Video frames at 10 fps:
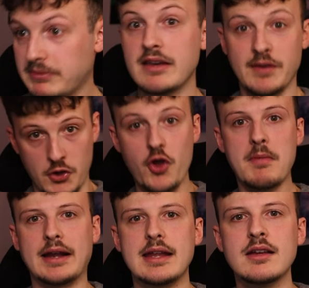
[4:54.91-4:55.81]
Giving her
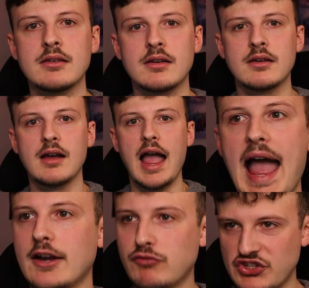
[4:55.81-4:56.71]
money
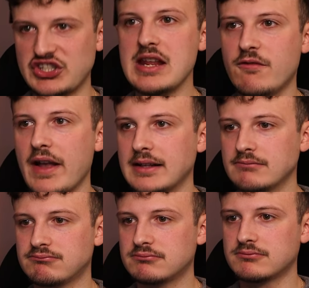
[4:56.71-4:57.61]
and
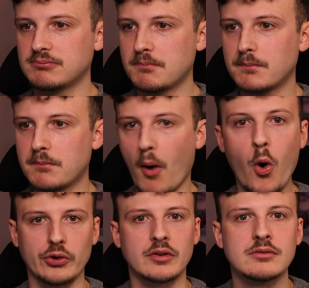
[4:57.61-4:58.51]
receiving porn.
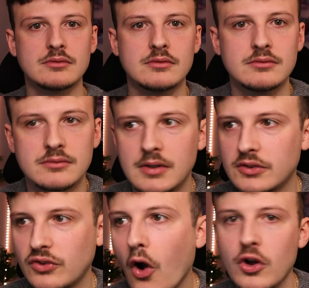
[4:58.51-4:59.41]

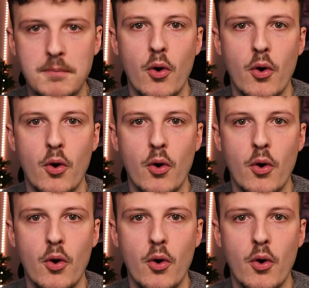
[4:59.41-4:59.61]
Dog